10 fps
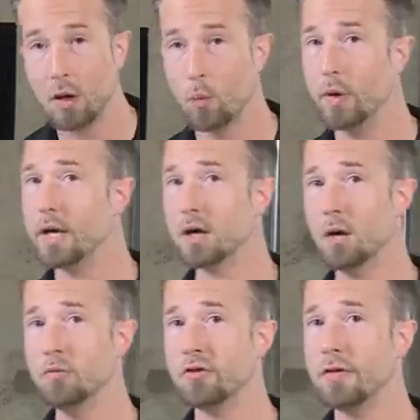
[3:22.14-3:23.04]
When it
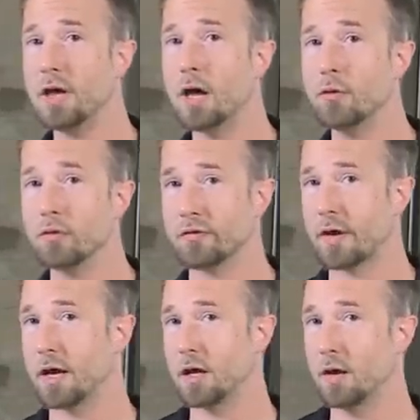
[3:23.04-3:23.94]
comes to the other
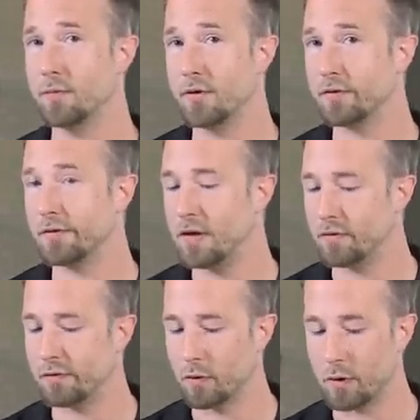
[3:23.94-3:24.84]
side of the
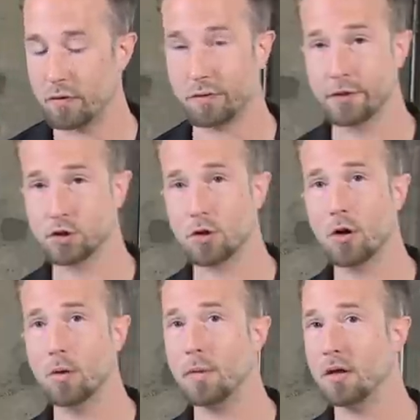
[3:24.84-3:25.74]
C-Series, the
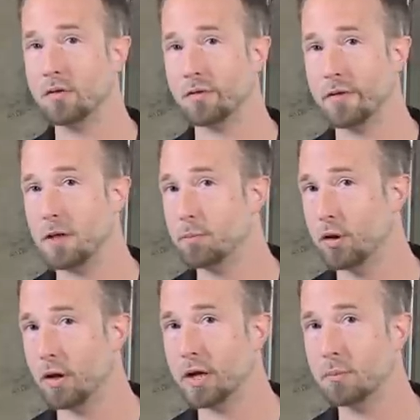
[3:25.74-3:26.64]
charm is the
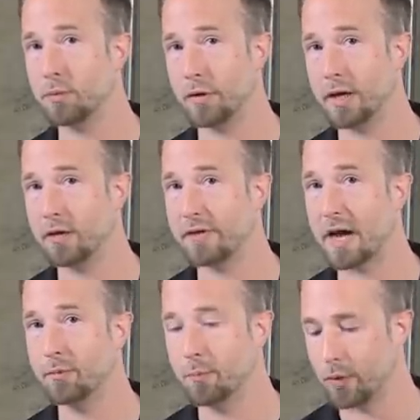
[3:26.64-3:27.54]
plug-and-play
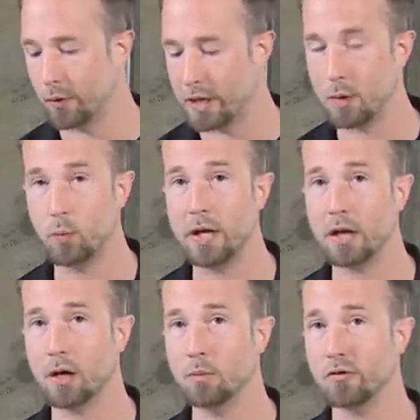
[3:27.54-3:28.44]
adaptability when
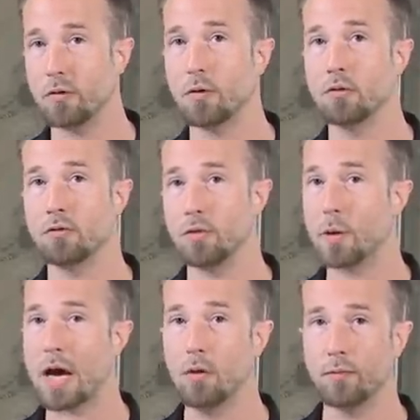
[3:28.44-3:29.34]
it comes to those of
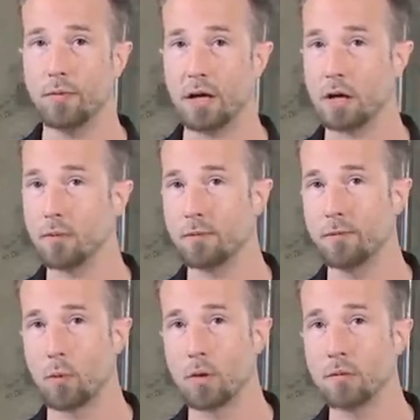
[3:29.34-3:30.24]
you outfitting
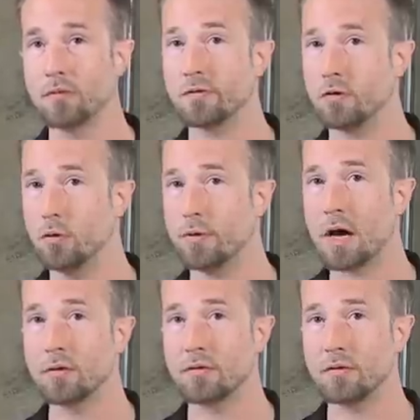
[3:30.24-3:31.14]
Ford's
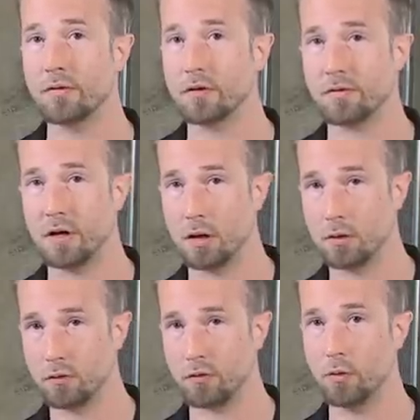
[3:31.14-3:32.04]

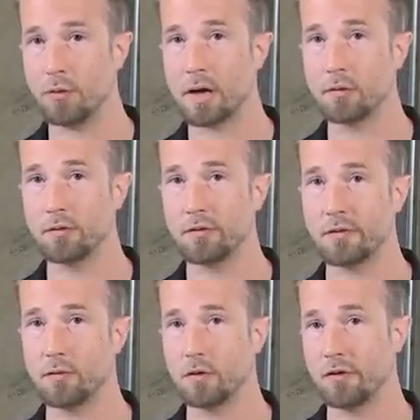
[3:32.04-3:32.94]

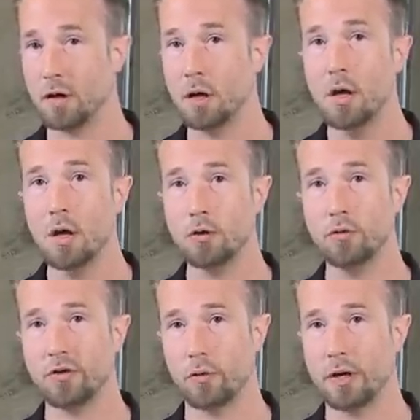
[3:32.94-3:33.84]
2016-2017
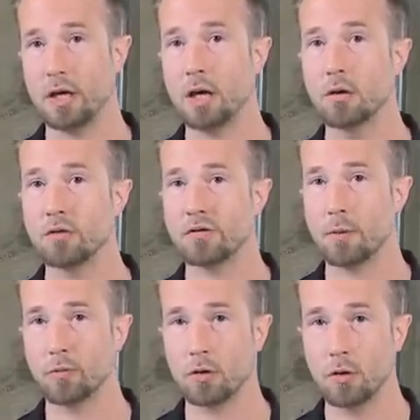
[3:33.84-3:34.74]
Utility
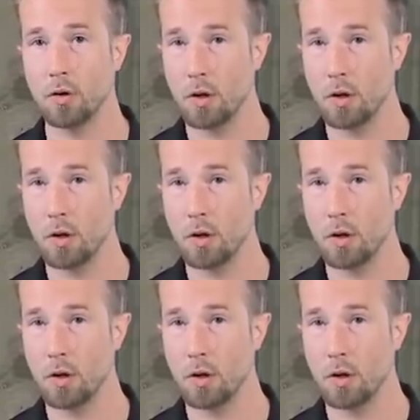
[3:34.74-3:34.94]
Interceptor.